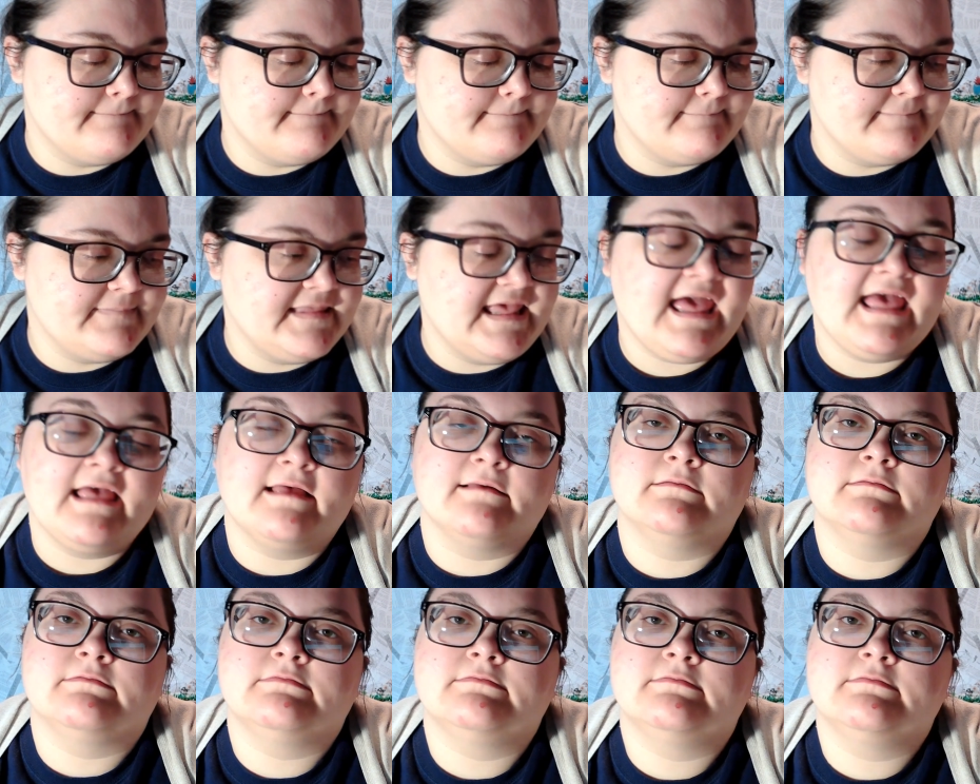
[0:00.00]
Yeah.
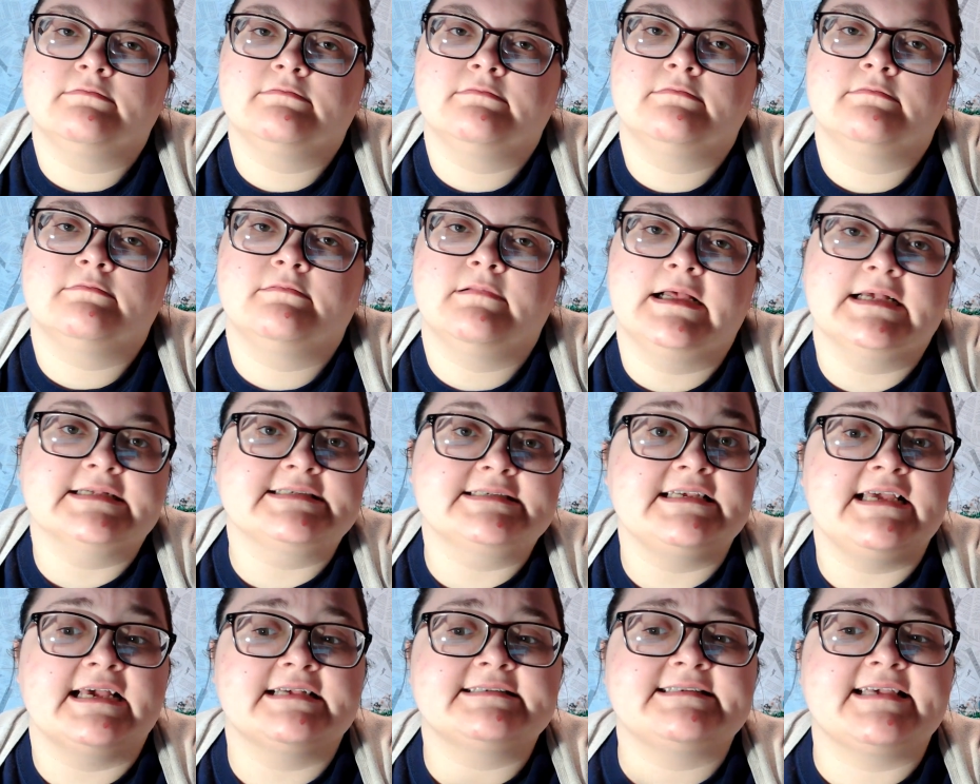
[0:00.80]
I'll
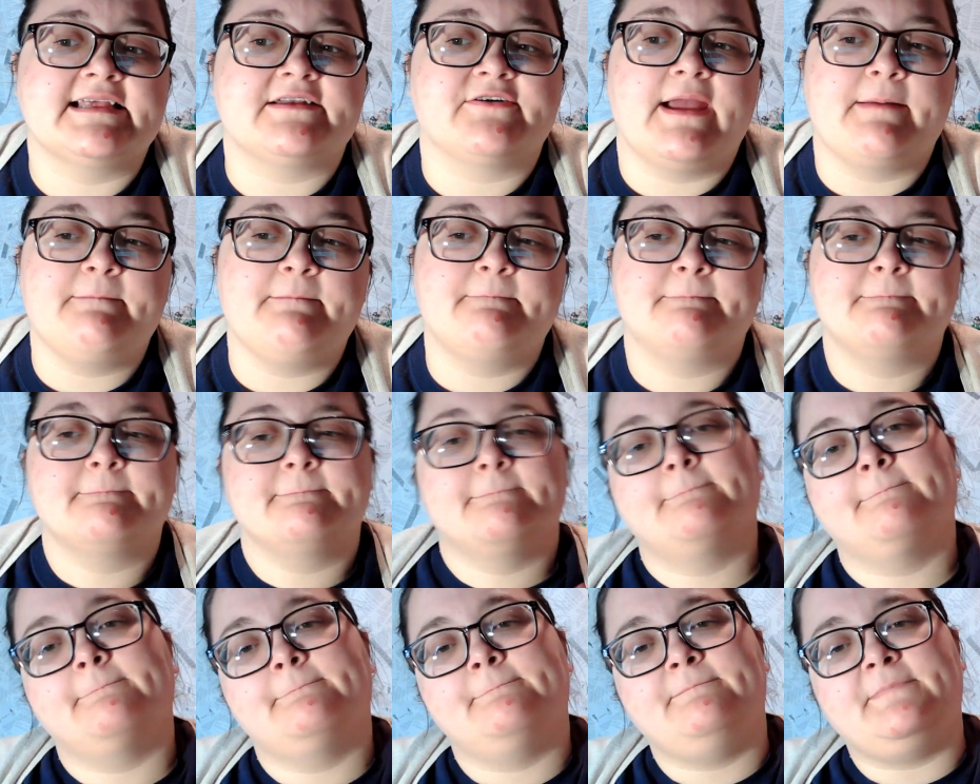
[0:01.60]
see you guys later, okay?
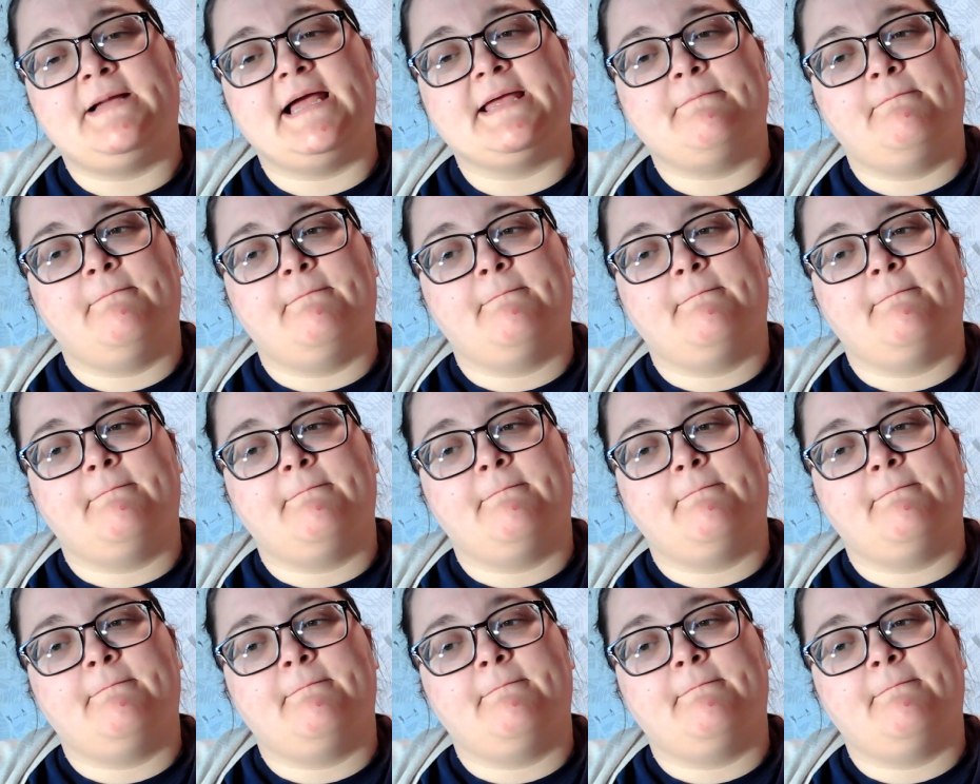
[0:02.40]
Bye.